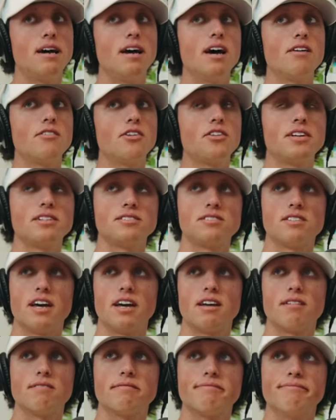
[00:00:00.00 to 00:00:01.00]
everything's
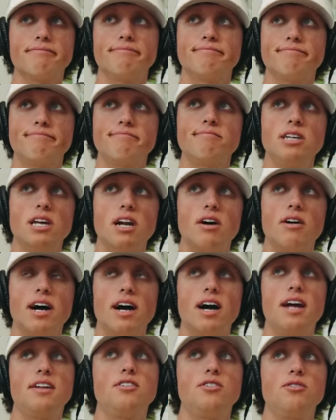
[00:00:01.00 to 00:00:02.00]
like you know,
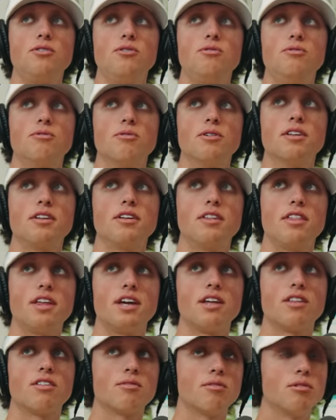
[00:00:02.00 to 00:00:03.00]
I do really
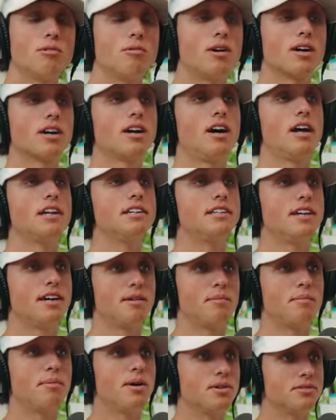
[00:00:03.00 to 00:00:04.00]
think through what content
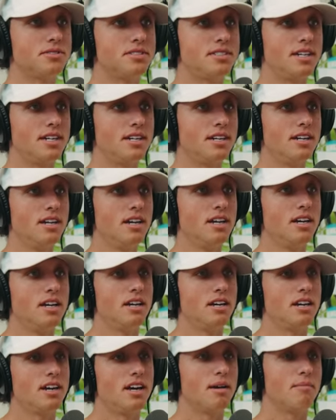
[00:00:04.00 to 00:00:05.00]
I'm posting
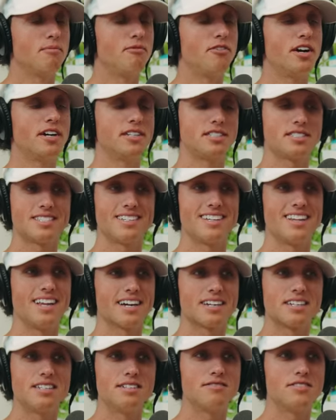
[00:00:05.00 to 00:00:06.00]
and I'm very
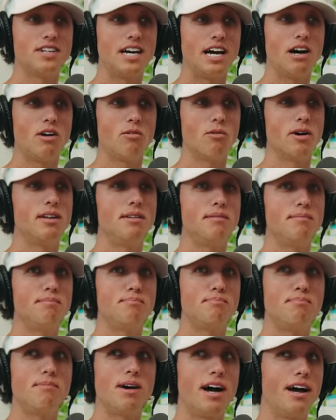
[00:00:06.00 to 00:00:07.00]
selective now when
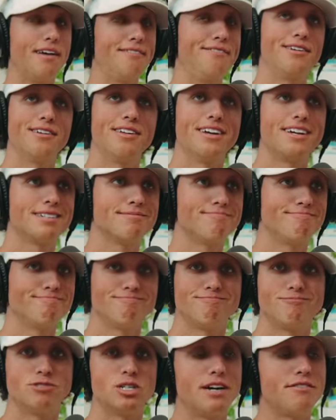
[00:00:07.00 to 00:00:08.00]
I feel like
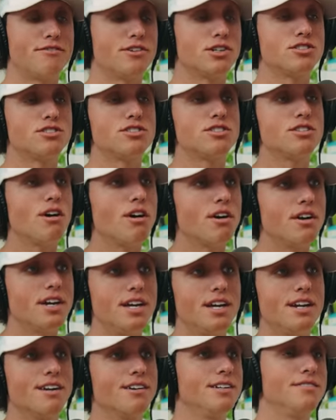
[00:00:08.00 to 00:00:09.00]
when I first
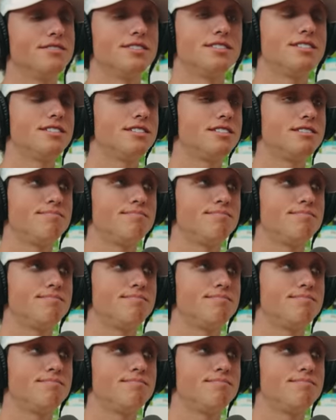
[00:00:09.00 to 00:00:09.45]
started or even